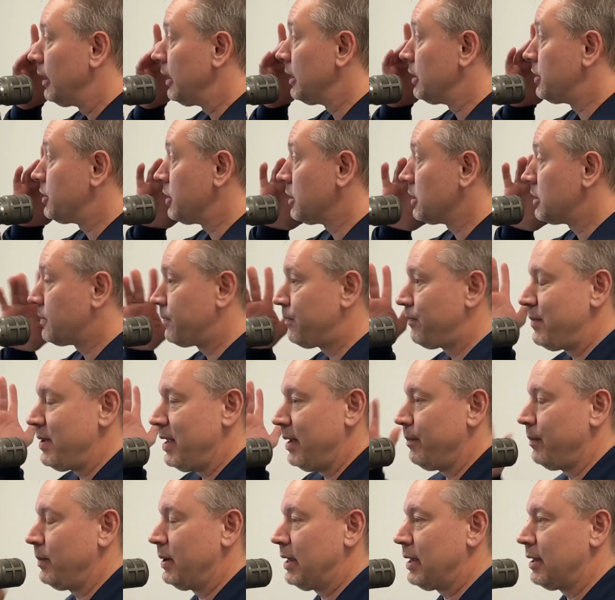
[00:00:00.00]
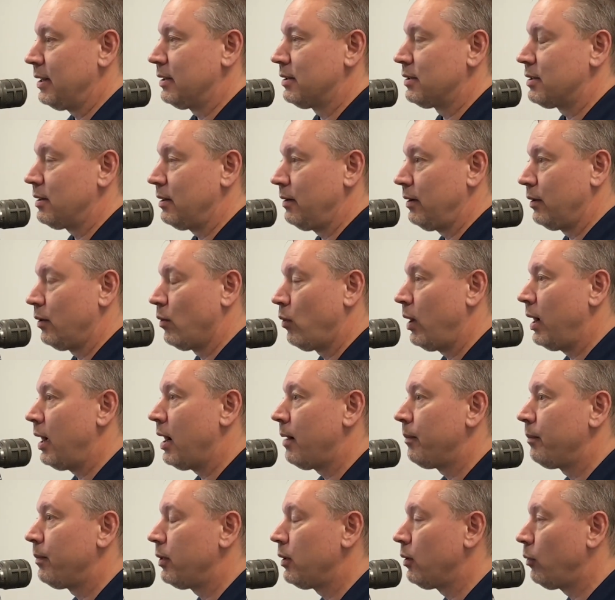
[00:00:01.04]
It's just because the way
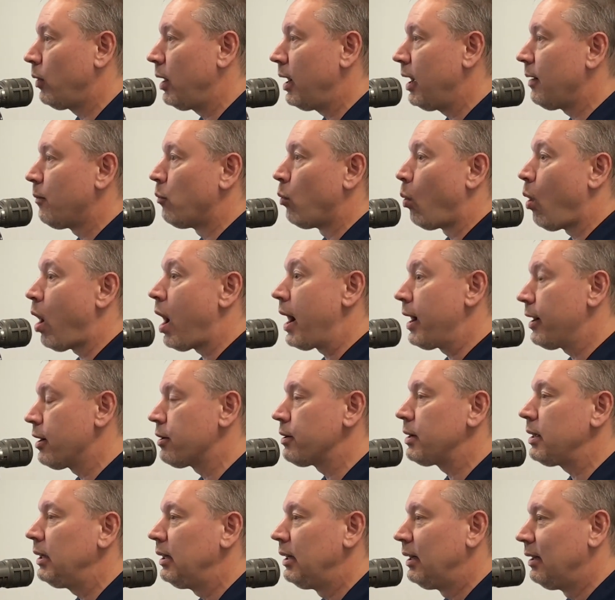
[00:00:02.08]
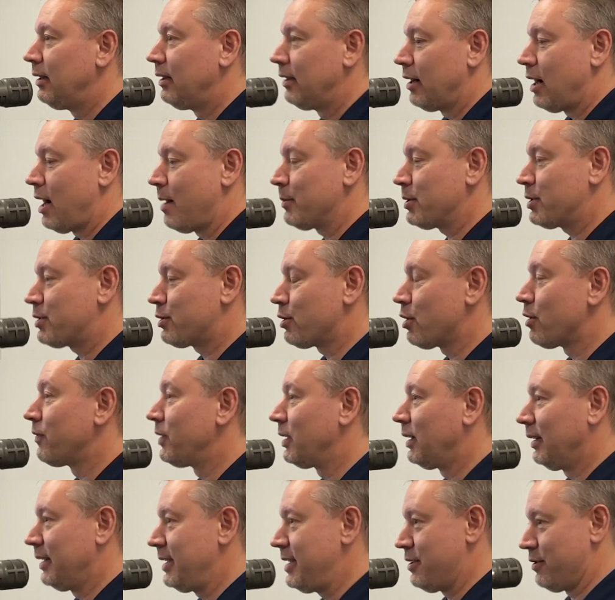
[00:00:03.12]
I'm wired, I'm a
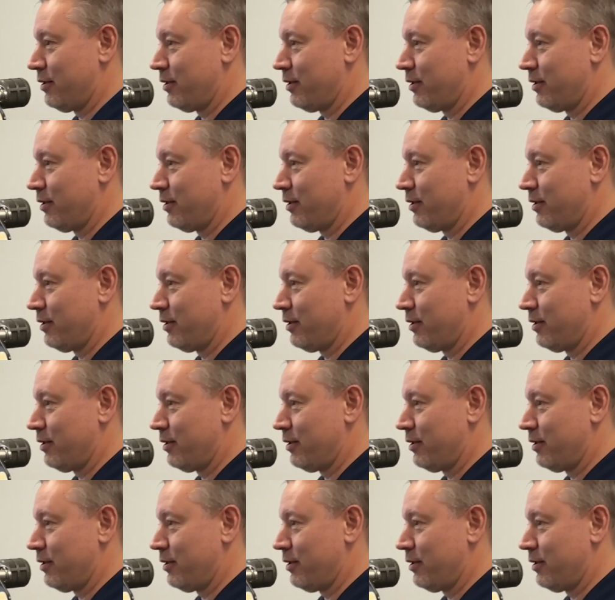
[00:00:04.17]
servant leader.